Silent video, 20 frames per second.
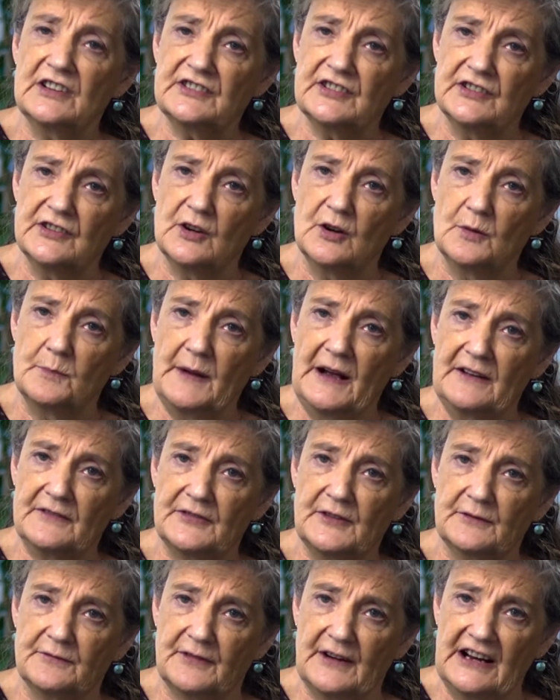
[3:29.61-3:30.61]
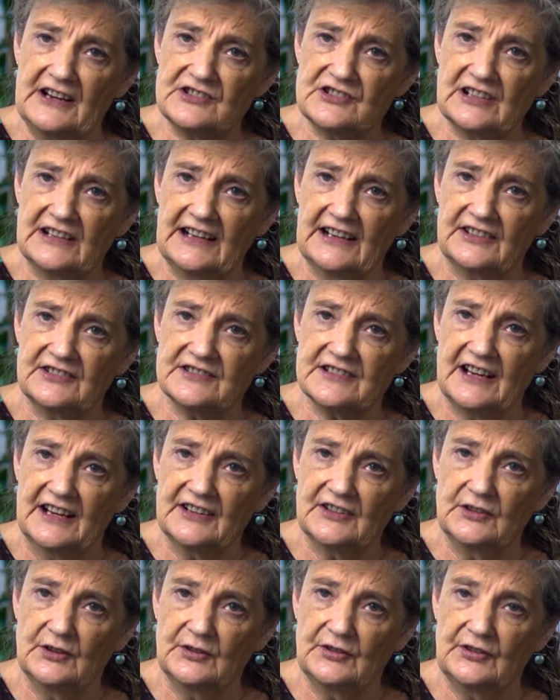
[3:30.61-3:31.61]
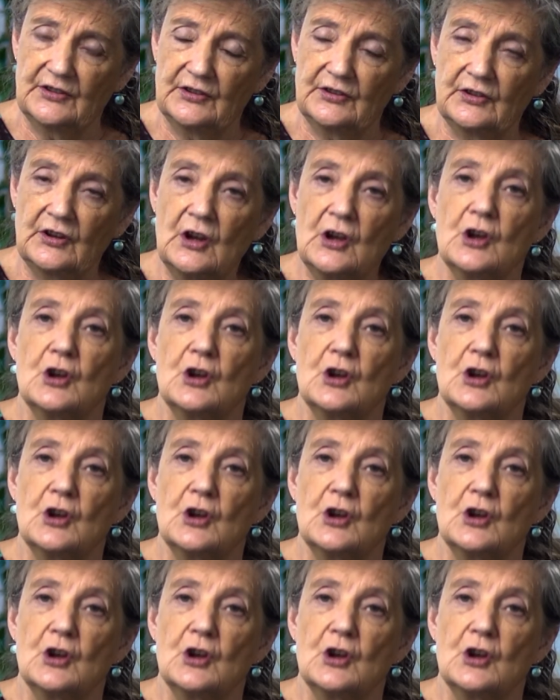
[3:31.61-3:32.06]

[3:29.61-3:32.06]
to know about the Fragile X diagnosis?